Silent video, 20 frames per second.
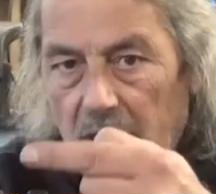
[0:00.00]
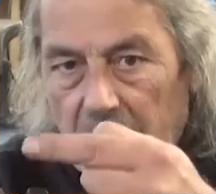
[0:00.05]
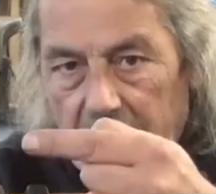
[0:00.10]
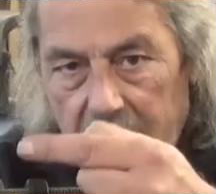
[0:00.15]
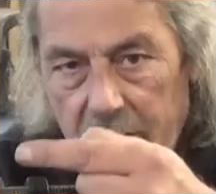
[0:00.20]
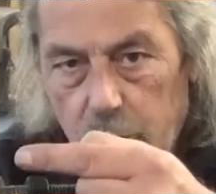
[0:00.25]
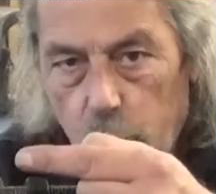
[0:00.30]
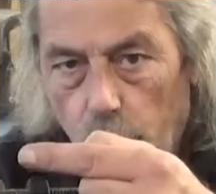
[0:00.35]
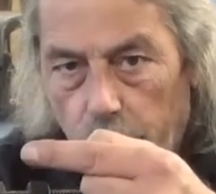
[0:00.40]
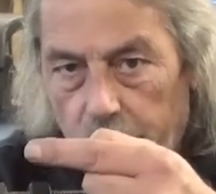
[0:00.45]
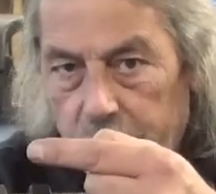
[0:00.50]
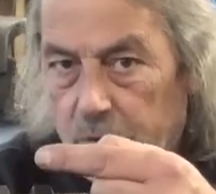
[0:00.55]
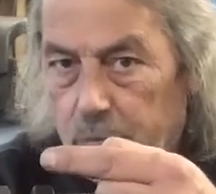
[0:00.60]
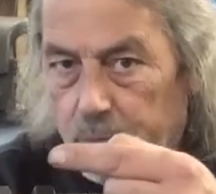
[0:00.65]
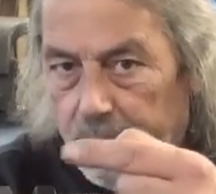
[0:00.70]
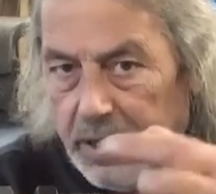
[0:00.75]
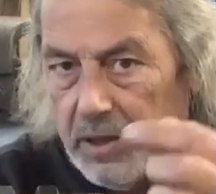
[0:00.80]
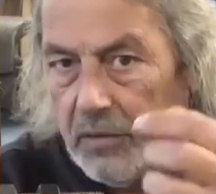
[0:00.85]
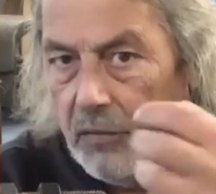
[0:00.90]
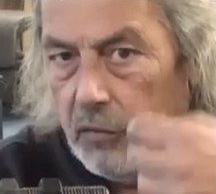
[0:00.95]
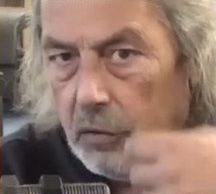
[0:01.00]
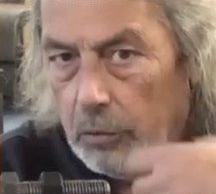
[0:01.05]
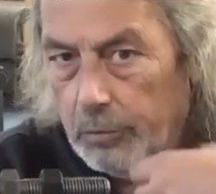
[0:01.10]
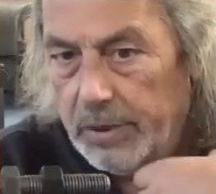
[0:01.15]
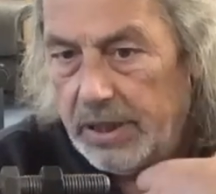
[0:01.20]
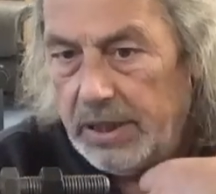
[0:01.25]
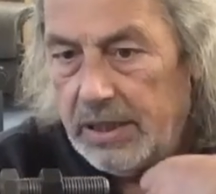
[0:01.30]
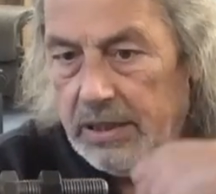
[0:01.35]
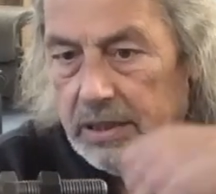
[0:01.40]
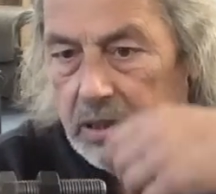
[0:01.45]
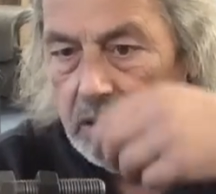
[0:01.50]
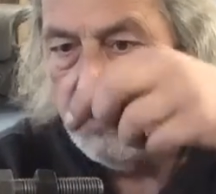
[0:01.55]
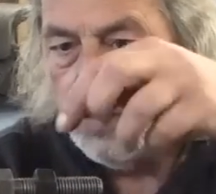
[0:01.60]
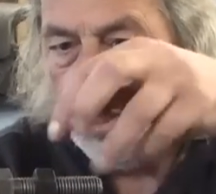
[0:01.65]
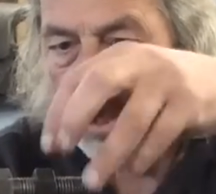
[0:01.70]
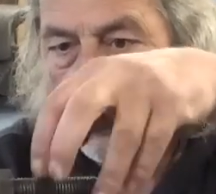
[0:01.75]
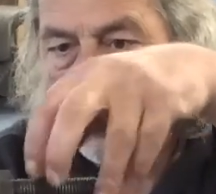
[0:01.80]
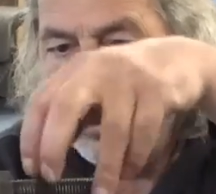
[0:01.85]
It works better for me if I